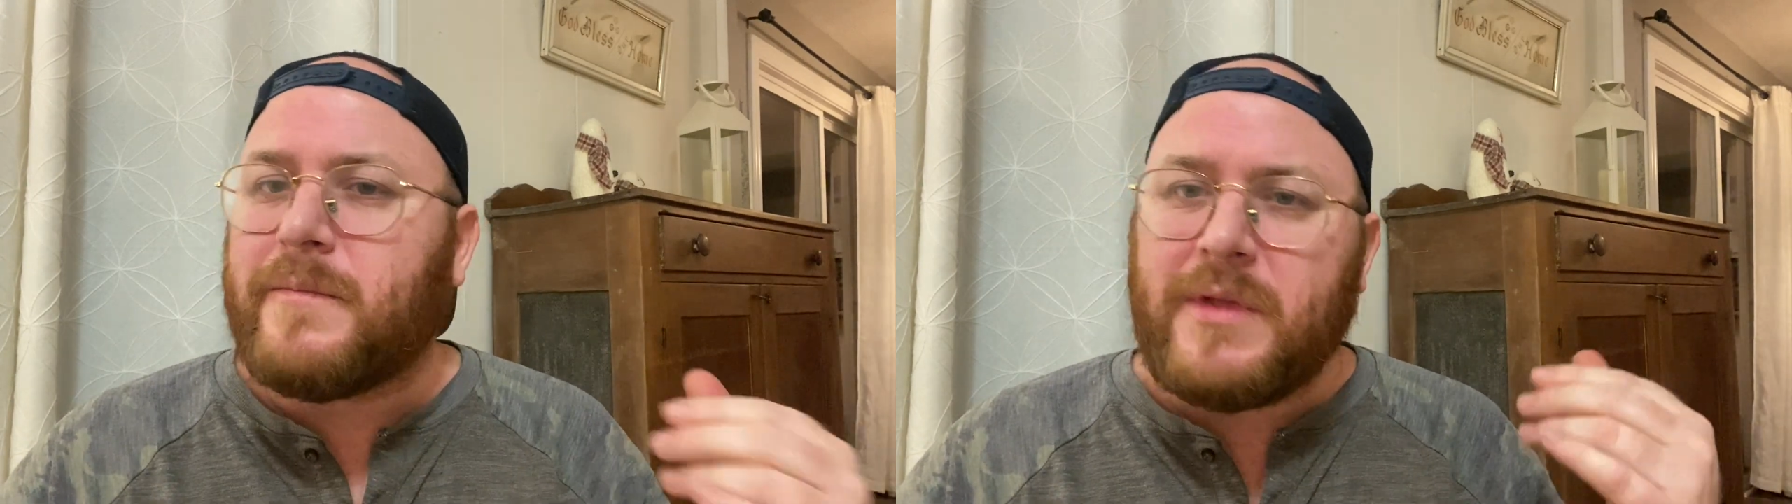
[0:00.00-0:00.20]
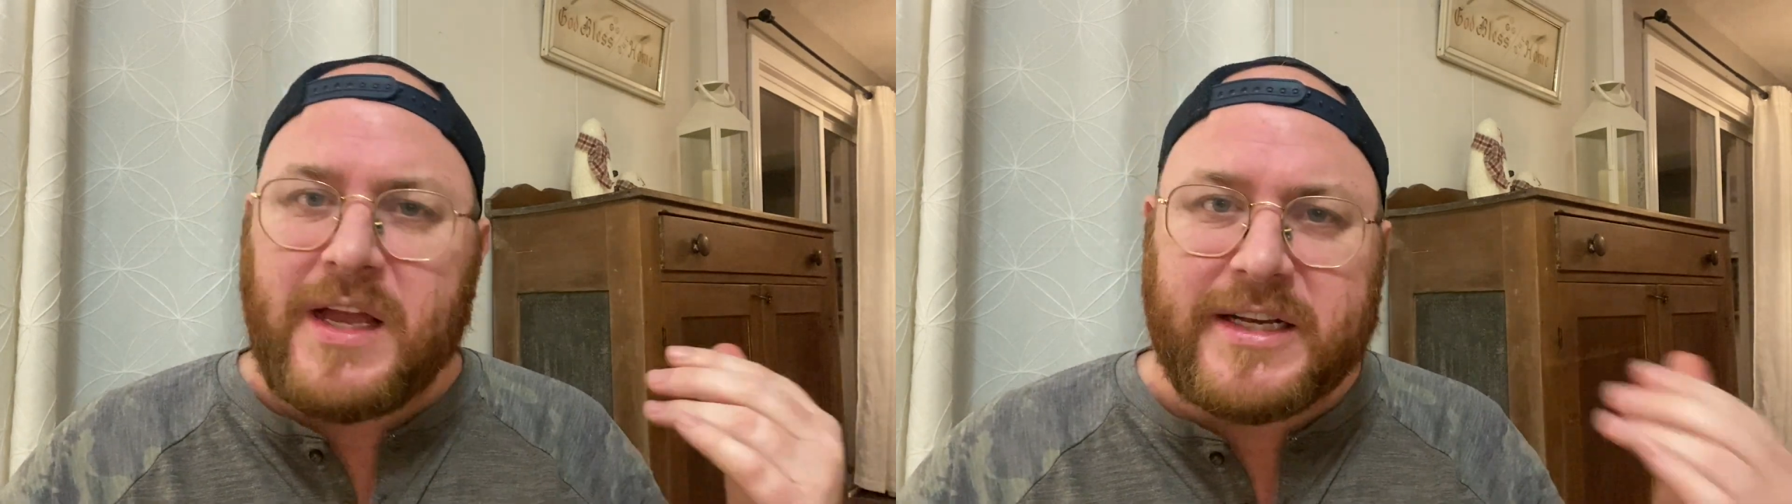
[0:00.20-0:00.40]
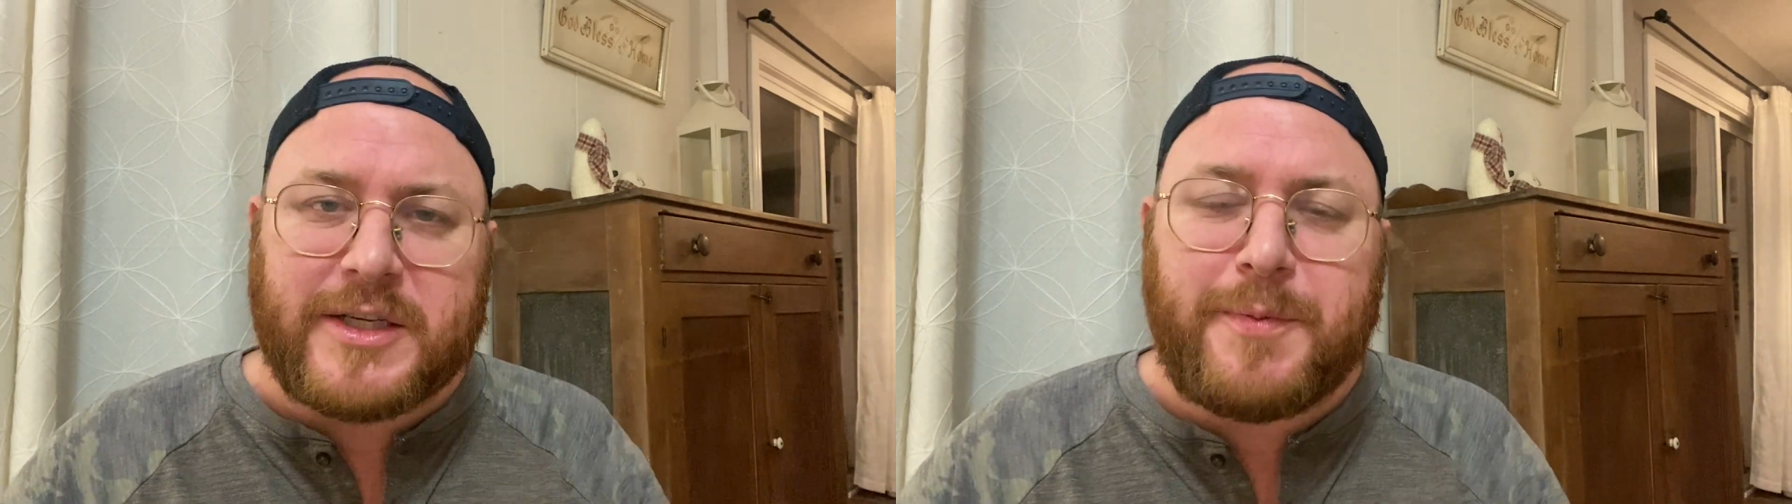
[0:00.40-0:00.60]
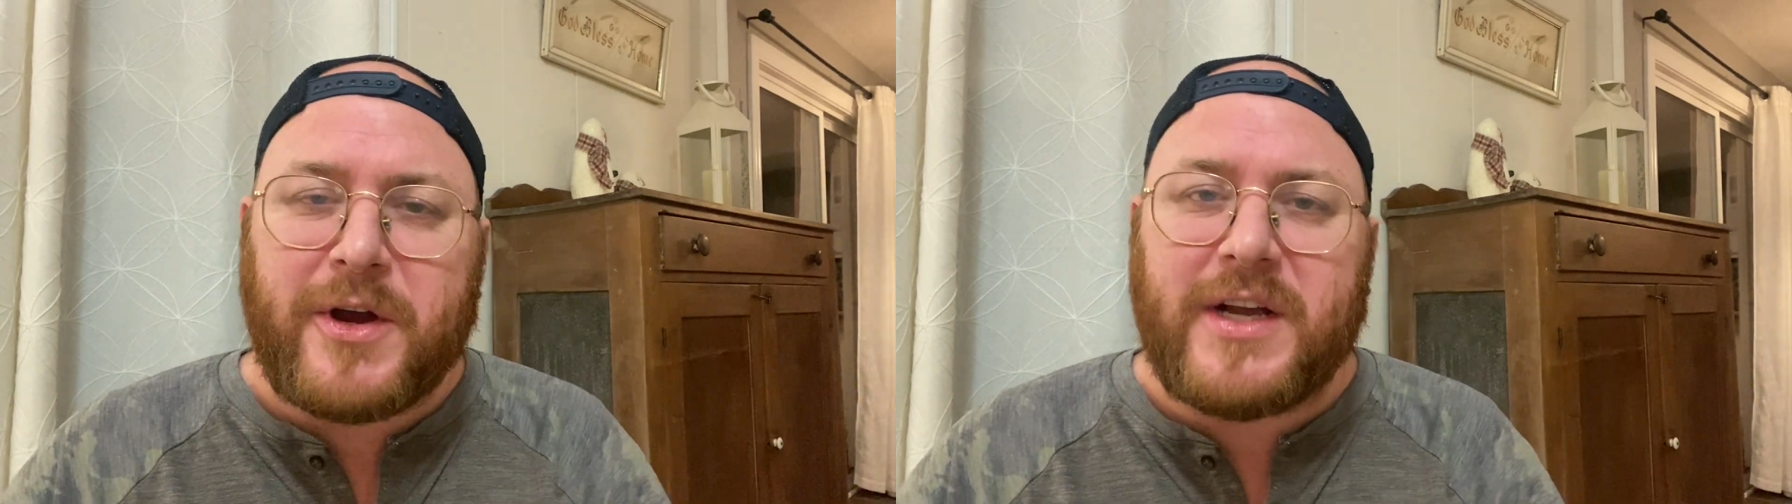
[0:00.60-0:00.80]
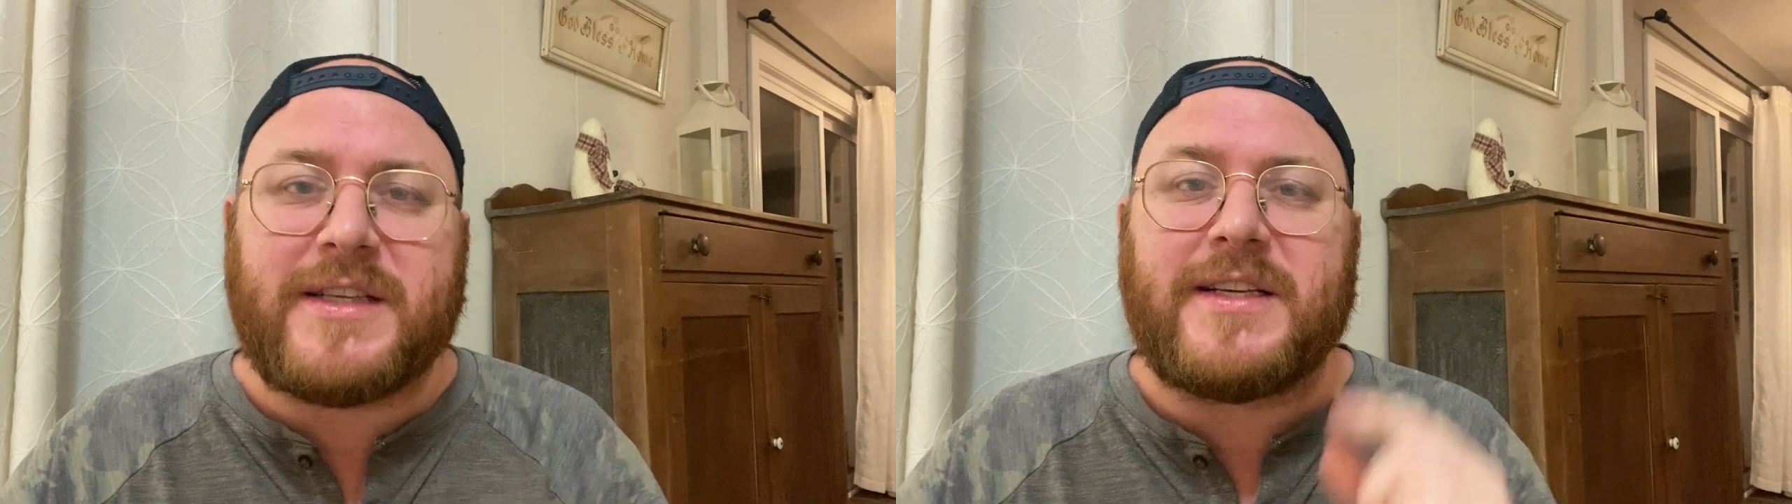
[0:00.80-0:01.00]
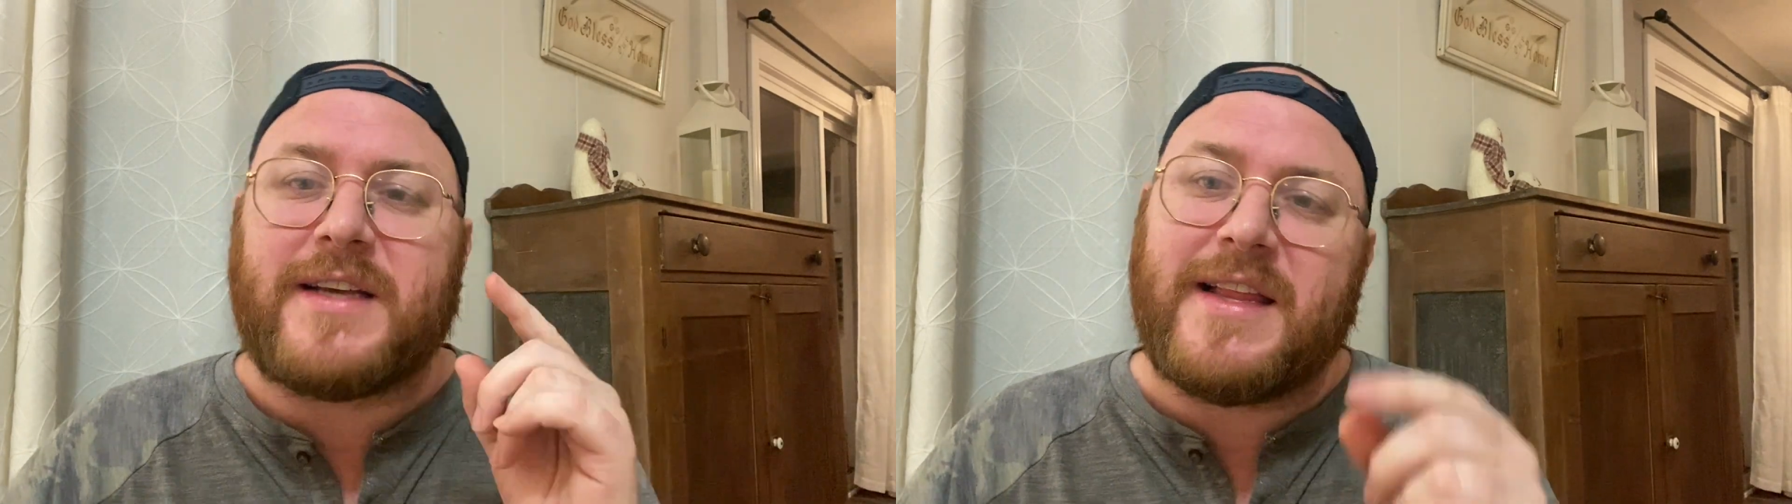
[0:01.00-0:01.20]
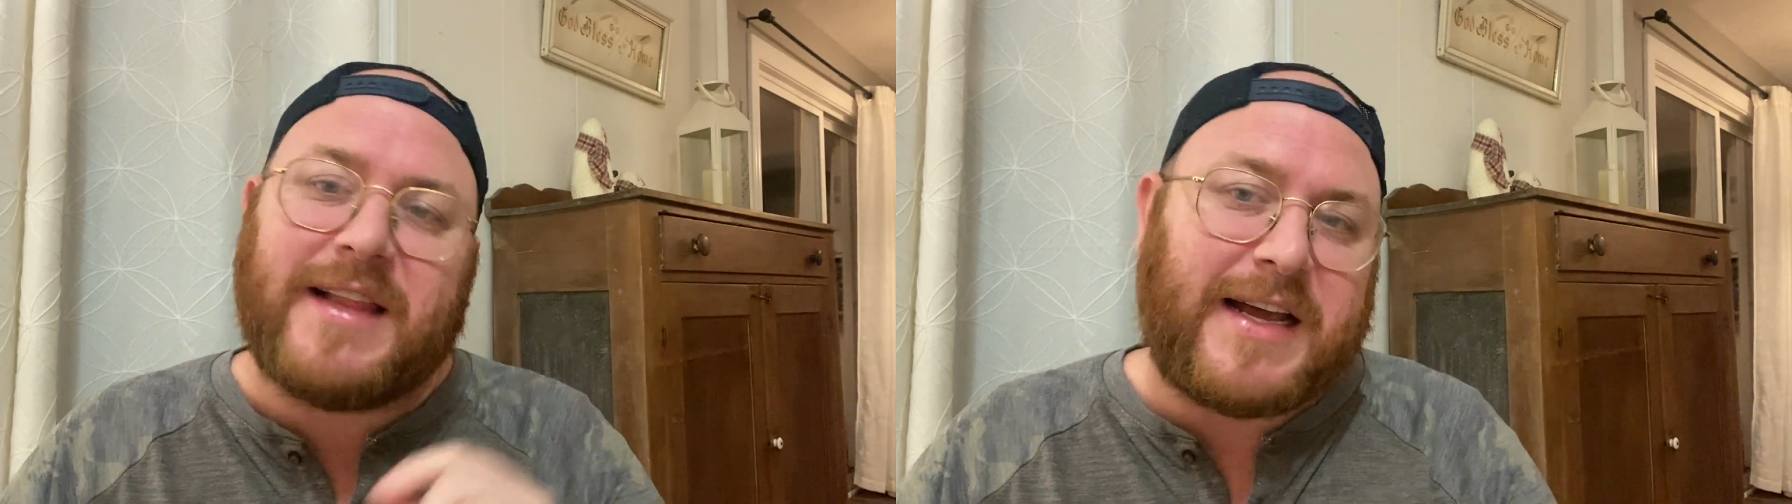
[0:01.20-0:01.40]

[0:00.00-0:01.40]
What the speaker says: experiences? And